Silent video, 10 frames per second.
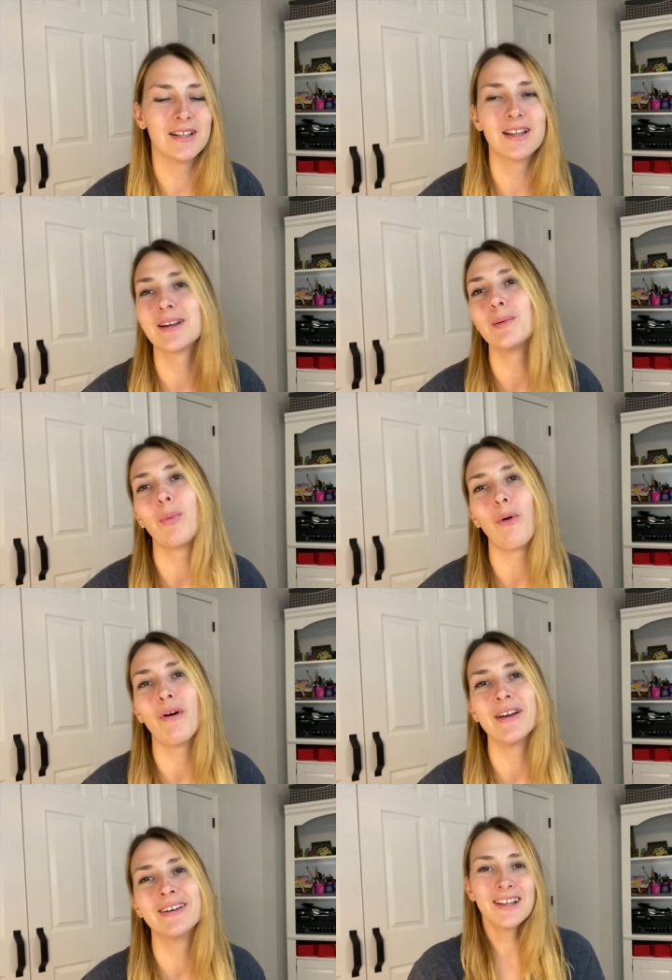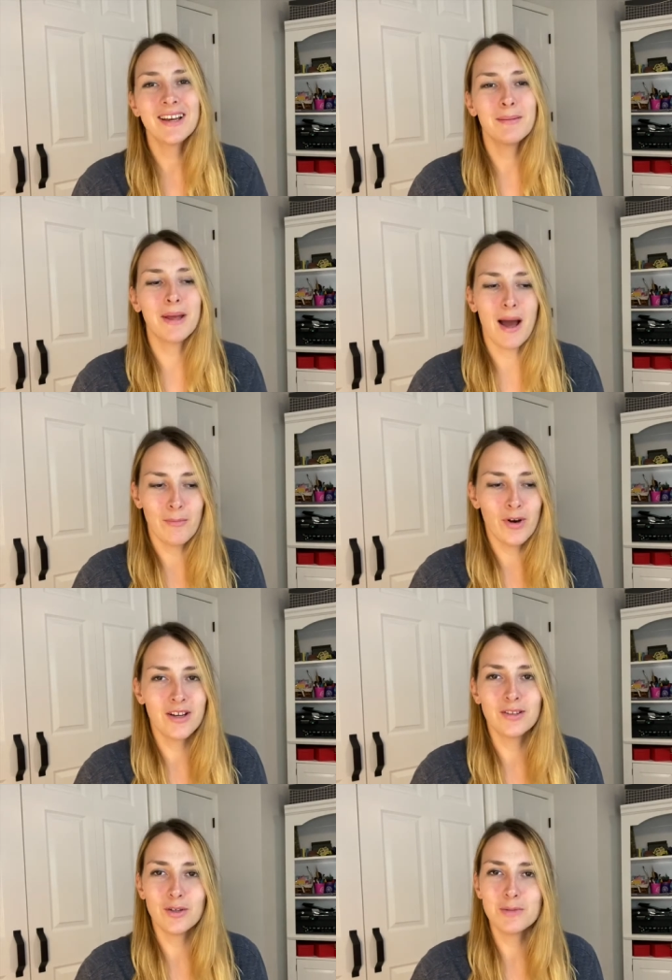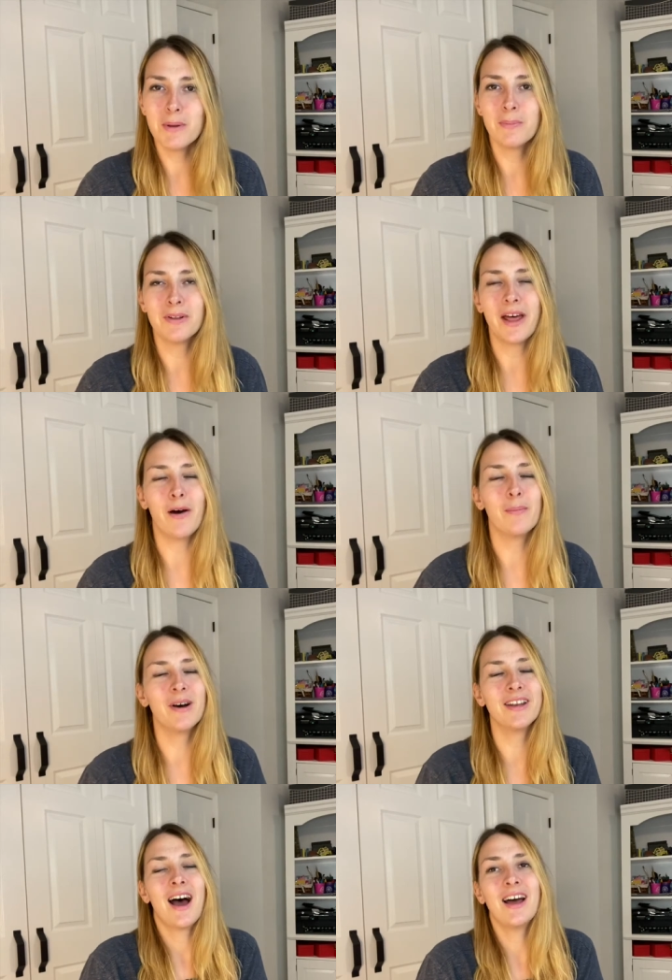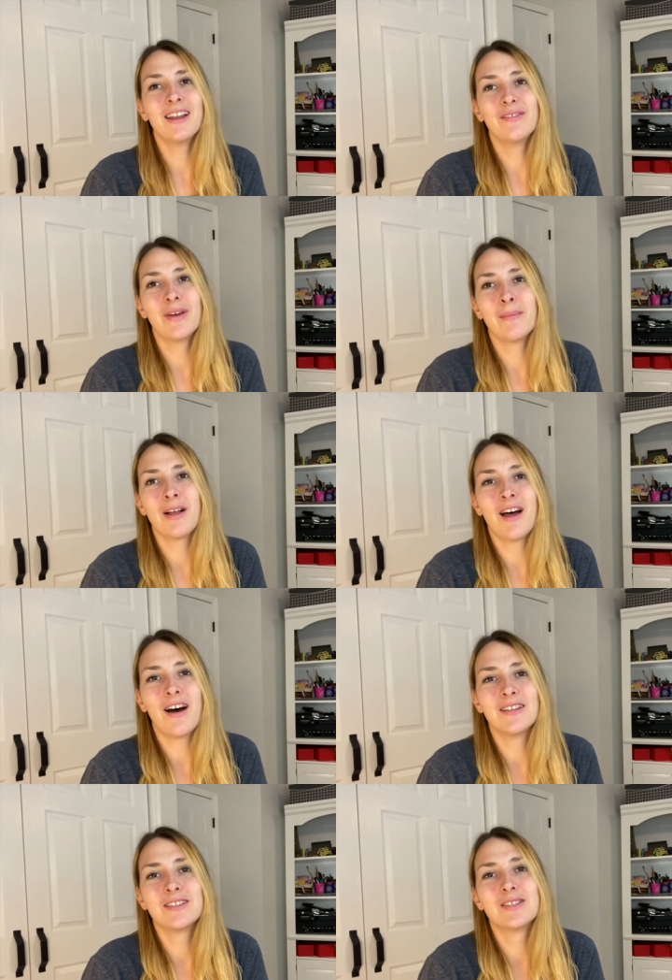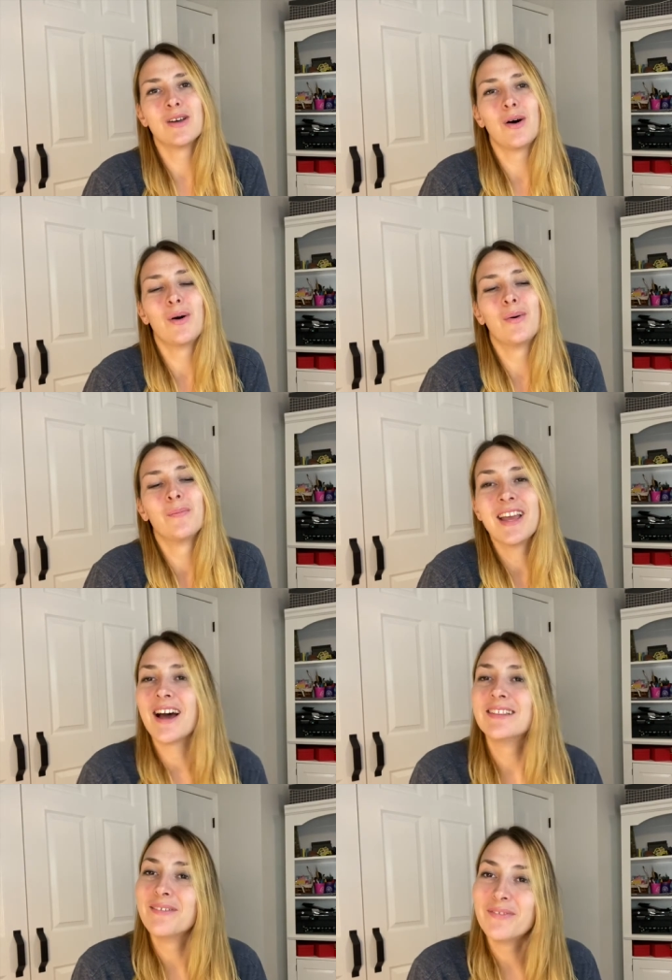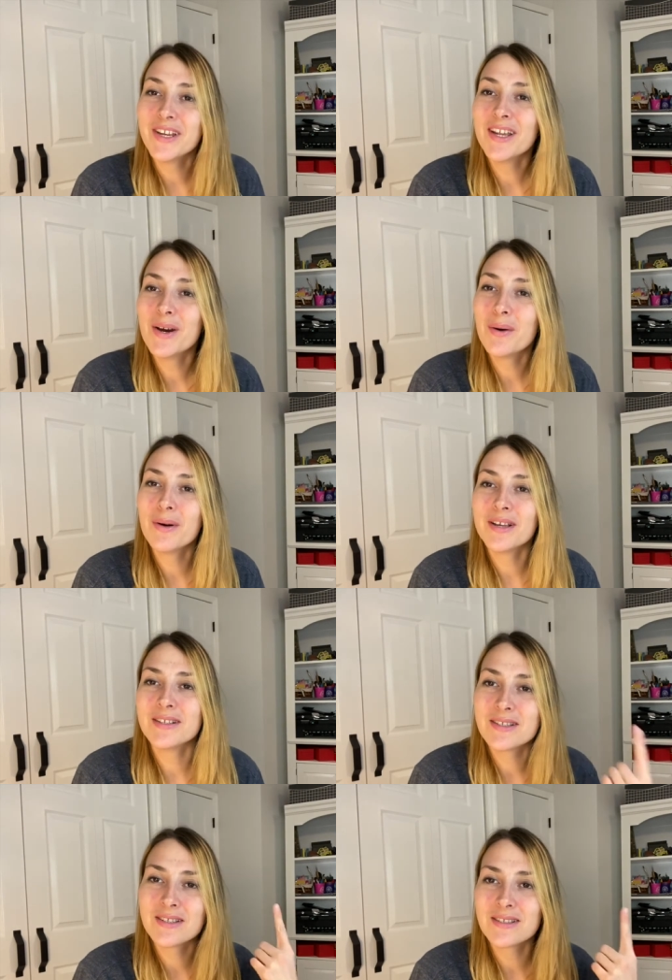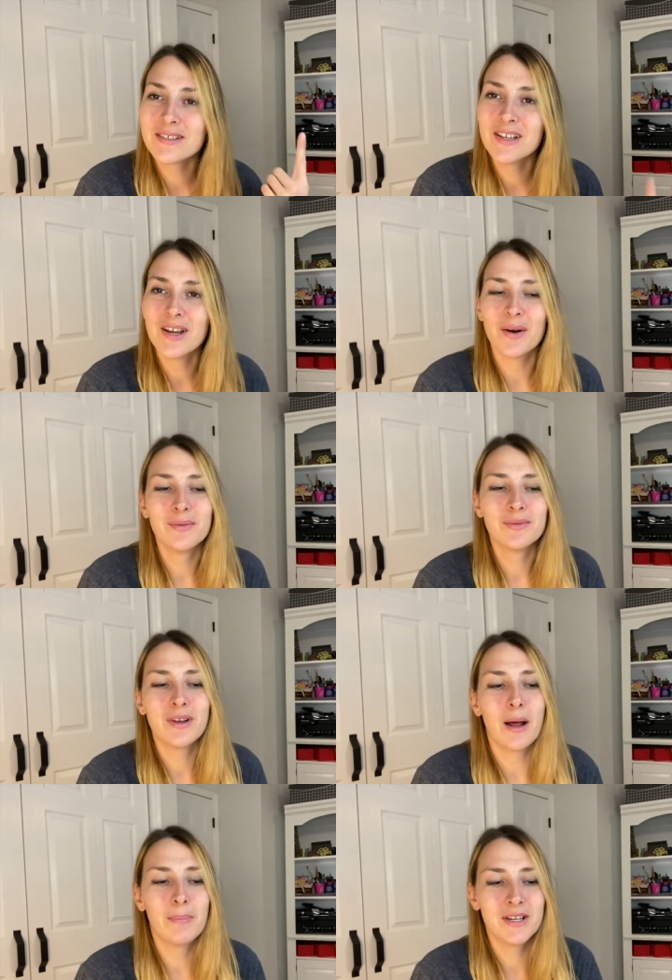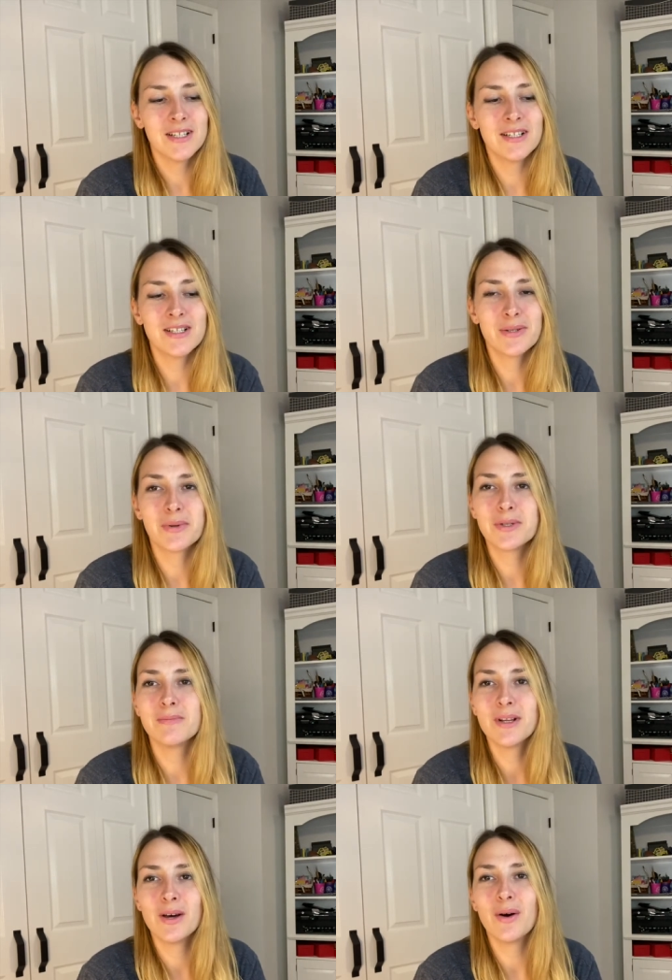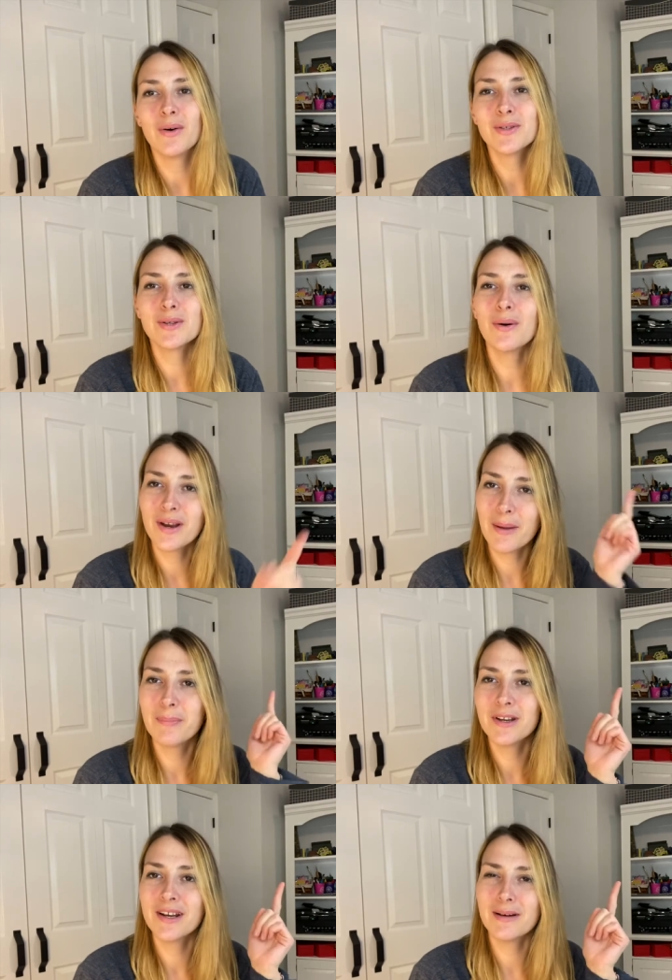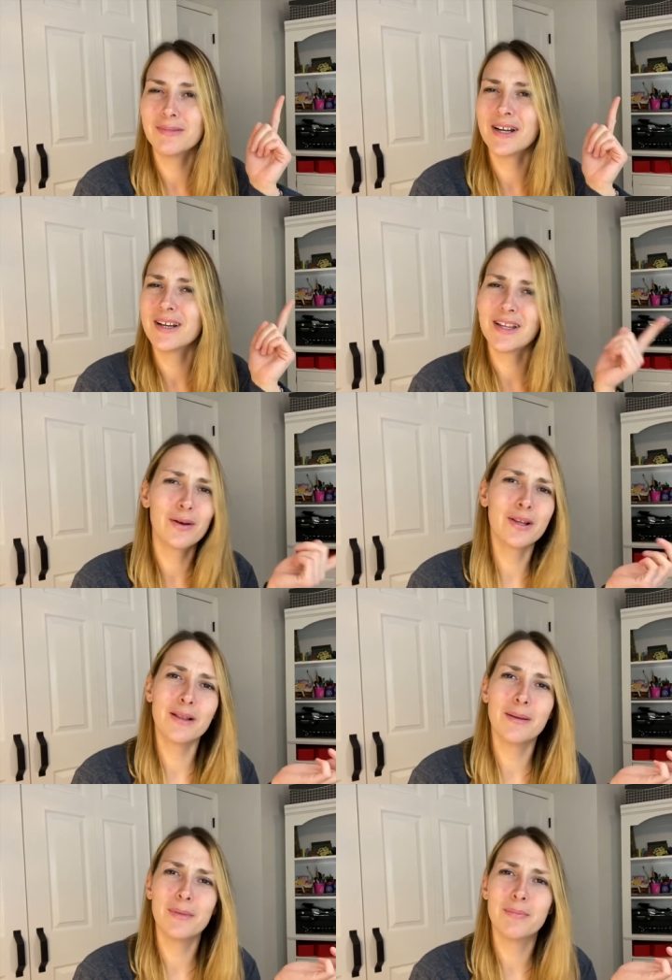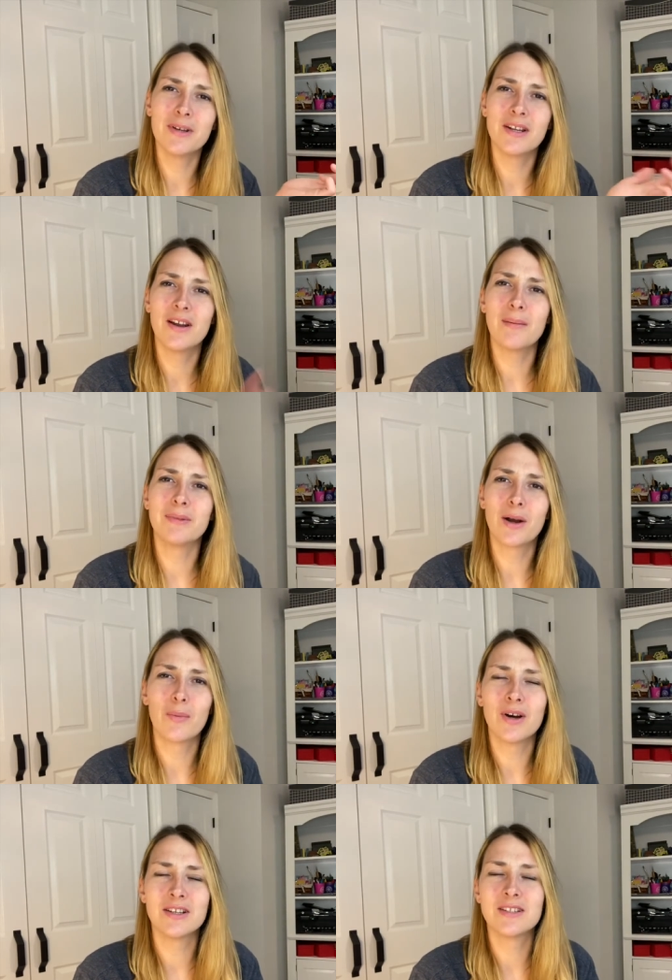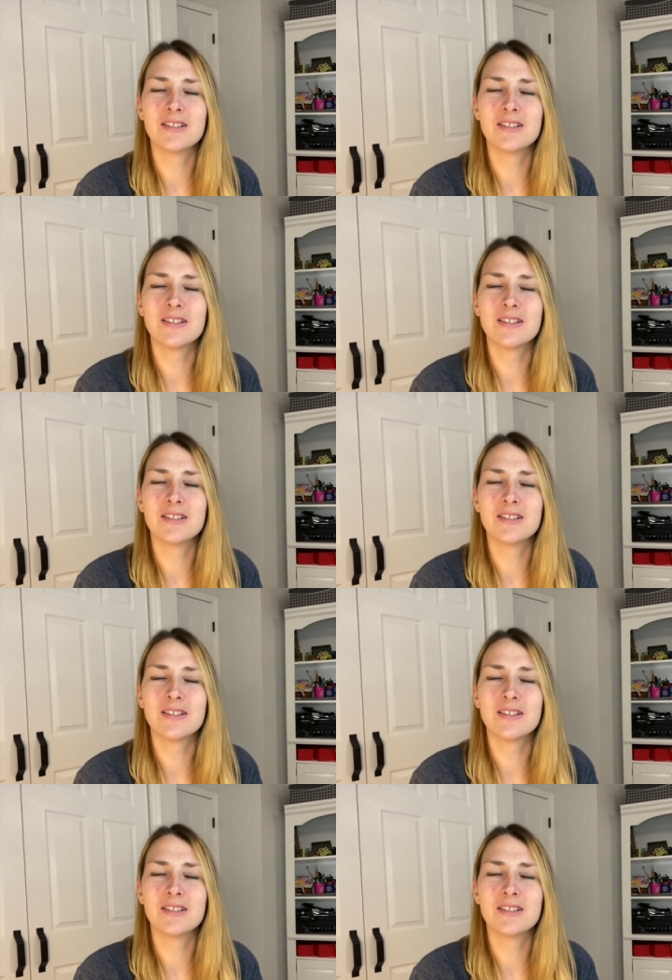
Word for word: Little boy. Look at me. I'm one of those people now, but I love him a lot. So yeah, the video is you know, I'll put it in the description below also and I put it up there. They only let me put it up there once.